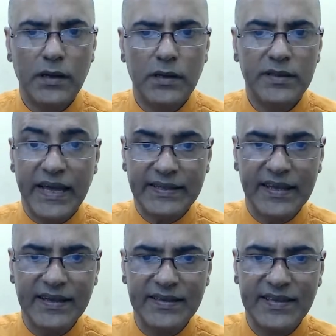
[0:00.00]
This
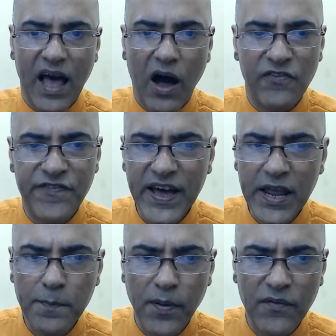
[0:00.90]
is a
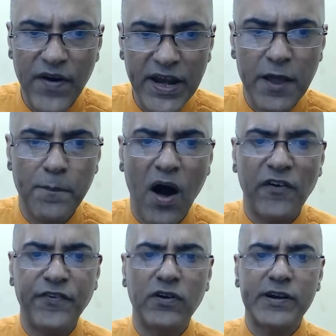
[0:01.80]
very, very
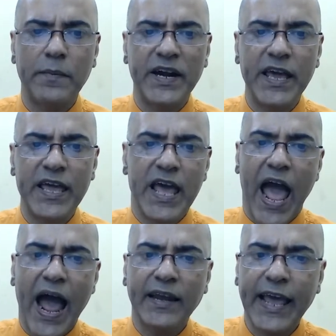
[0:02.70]
powerful remedy
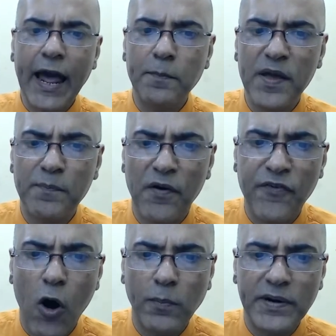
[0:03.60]
and can be
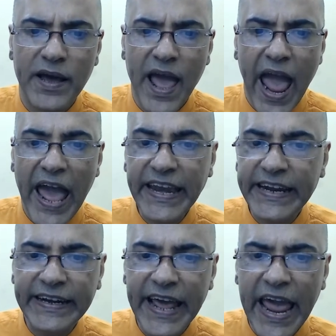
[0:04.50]
performed
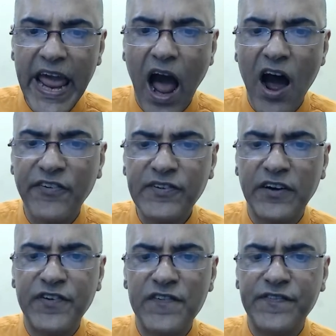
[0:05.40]
any day after
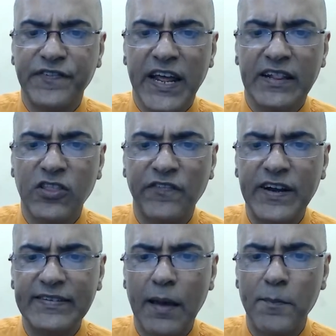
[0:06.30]
15th of
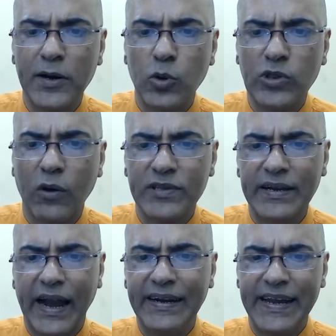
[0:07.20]
December
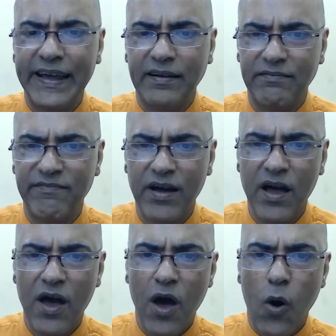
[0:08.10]
2019.
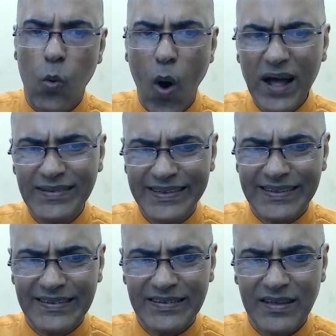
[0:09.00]

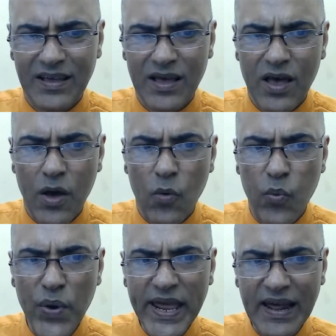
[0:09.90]
Once
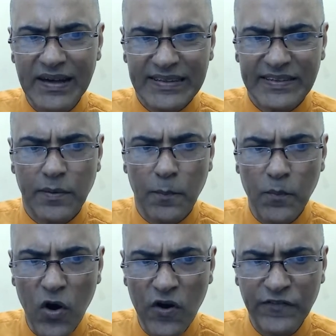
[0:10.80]
Venus
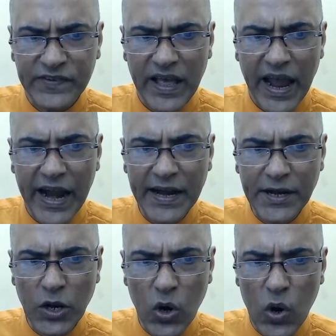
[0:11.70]
moves
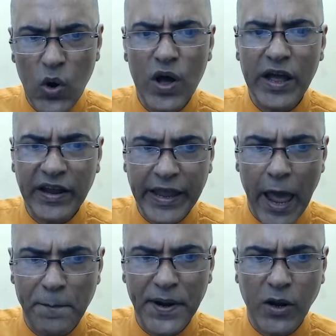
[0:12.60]
into
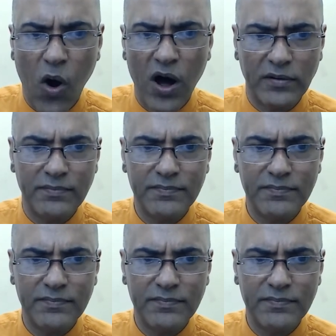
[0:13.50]
Capricorn.